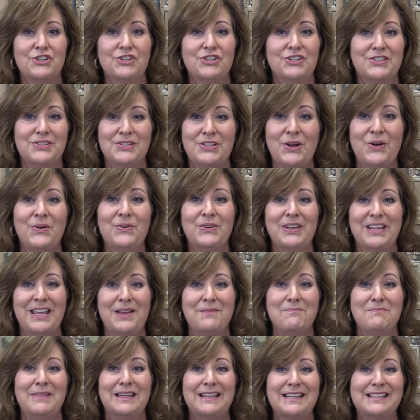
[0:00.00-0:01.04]
Just don't
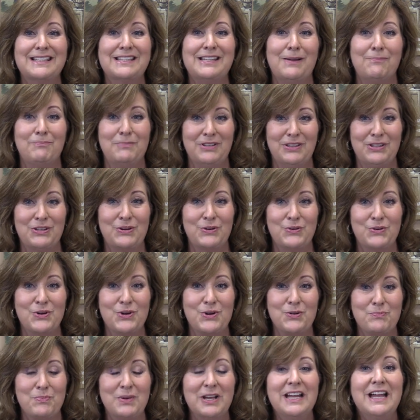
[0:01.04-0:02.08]
get mixed up in the
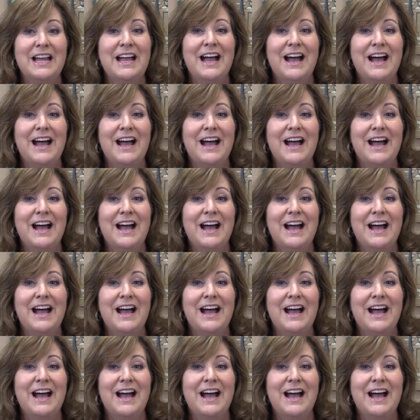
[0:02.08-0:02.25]
group.